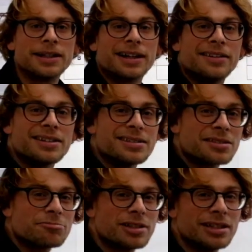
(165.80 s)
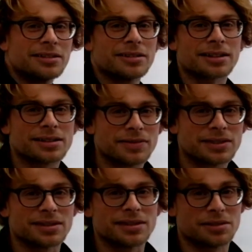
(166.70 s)
And this is a really good
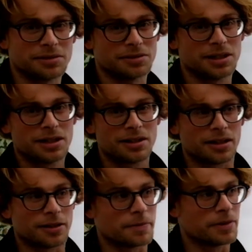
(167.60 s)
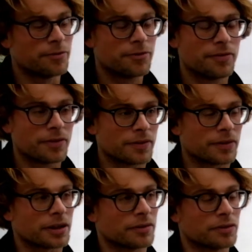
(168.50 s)
activity to
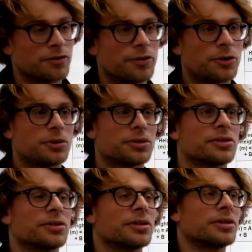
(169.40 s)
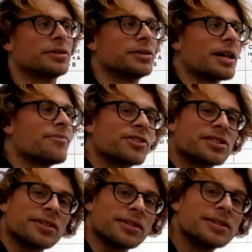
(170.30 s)
kind of enforce and
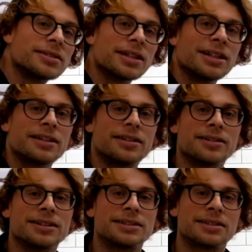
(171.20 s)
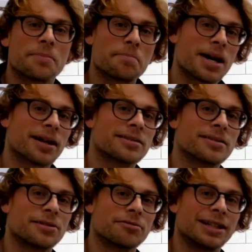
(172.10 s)
emphasise the idea that maths
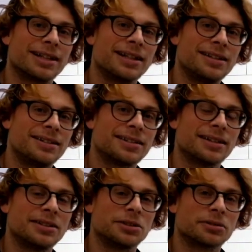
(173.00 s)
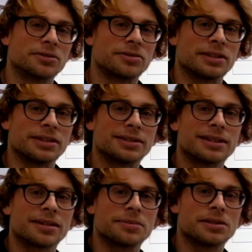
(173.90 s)
is a really key skill in geography, and to
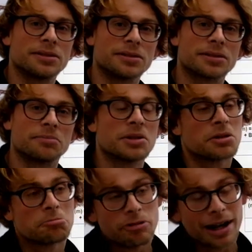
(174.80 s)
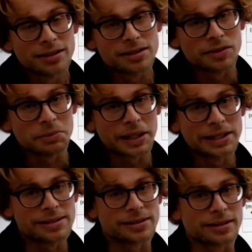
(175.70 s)
get them to do some relatively
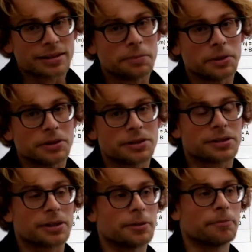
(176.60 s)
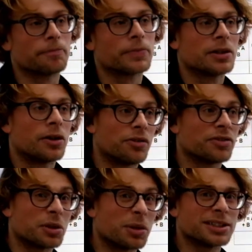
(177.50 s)
basic but
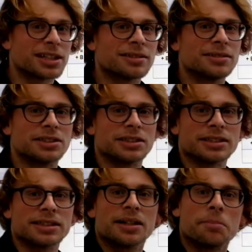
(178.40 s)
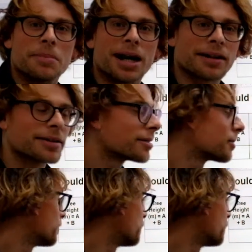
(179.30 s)
often quite challenging maths.